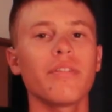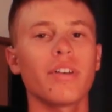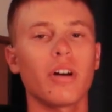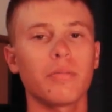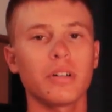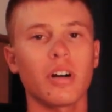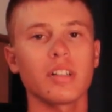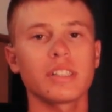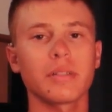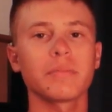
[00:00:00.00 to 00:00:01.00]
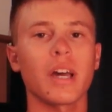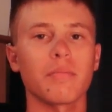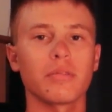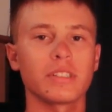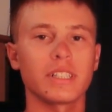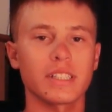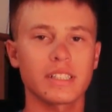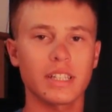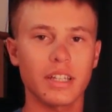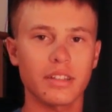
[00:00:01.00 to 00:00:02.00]
available on September
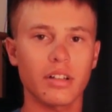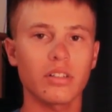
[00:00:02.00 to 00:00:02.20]
16th